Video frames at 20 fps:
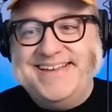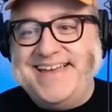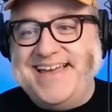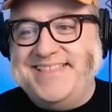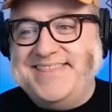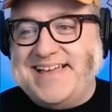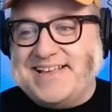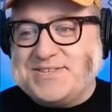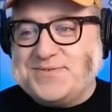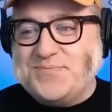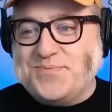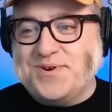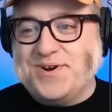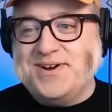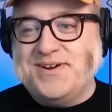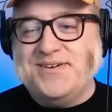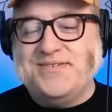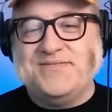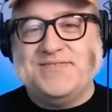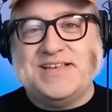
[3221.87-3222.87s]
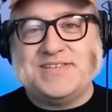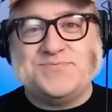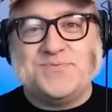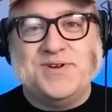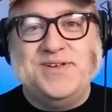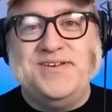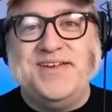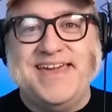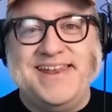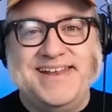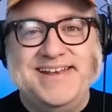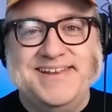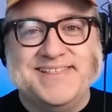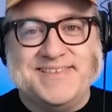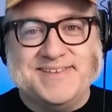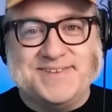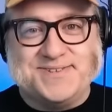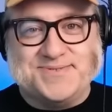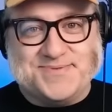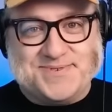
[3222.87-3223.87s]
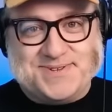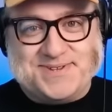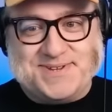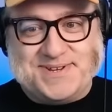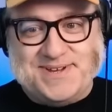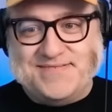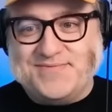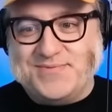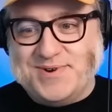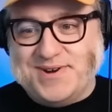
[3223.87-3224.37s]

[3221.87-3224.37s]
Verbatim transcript: And that's where you, that's where you get into this sort of stuff.